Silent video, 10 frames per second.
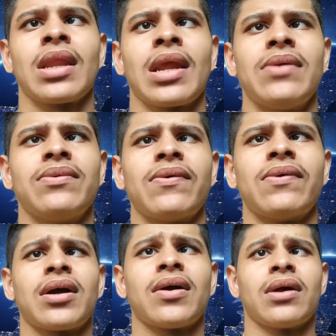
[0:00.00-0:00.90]
and we will
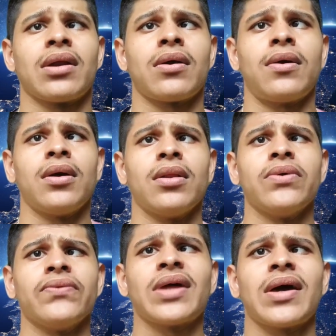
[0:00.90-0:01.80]
cover all
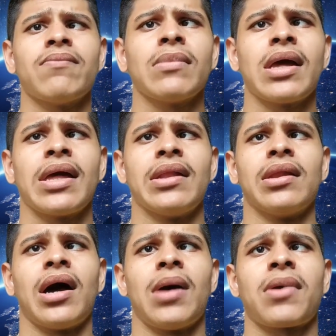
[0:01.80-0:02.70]
of them in
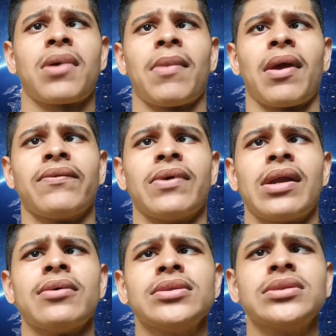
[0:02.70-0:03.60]
upcoming
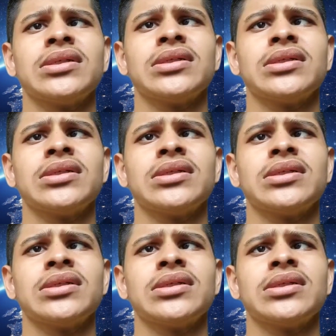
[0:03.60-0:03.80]
videos.